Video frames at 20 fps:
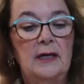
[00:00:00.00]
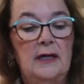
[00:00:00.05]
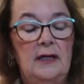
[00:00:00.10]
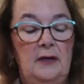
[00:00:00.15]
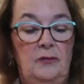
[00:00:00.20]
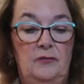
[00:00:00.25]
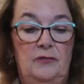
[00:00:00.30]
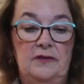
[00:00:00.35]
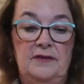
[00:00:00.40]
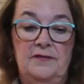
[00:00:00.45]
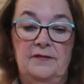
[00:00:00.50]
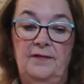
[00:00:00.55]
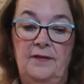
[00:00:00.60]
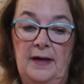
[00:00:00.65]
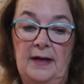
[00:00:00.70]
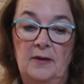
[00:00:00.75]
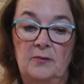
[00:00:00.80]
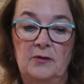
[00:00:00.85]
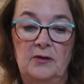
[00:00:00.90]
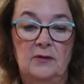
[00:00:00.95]
It was
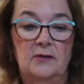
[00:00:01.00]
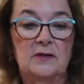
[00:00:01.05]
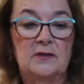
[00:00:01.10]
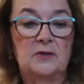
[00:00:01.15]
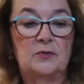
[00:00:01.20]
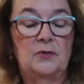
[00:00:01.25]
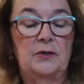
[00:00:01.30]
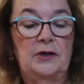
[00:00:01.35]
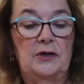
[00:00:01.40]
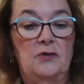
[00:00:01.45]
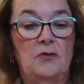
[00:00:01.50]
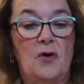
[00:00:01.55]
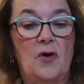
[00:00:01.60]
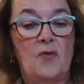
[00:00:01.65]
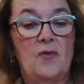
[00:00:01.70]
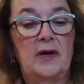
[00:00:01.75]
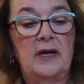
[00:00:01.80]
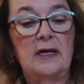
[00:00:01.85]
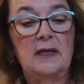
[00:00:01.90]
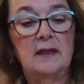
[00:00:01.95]
fabulous. When you
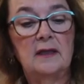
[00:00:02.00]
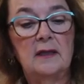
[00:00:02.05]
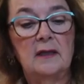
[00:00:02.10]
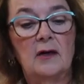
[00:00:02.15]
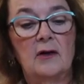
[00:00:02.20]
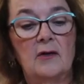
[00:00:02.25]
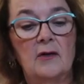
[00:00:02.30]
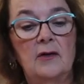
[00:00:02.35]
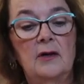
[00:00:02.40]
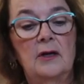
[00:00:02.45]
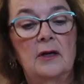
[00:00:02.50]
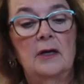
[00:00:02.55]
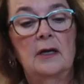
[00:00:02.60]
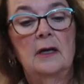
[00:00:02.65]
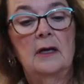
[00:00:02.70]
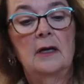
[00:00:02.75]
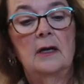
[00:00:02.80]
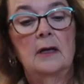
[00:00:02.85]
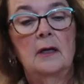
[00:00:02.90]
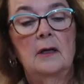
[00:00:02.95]
go in there,
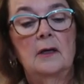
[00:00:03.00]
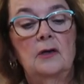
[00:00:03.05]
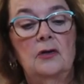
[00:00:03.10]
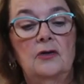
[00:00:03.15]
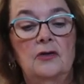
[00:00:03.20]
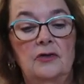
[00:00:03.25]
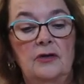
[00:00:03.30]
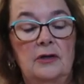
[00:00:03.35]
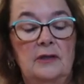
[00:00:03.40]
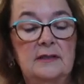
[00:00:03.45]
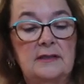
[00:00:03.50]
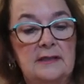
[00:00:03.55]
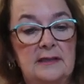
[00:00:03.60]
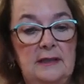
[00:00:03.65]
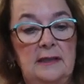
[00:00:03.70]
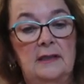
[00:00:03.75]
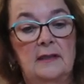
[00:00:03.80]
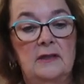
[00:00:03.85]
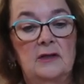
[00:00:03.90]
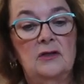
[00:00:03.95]
you're going to see the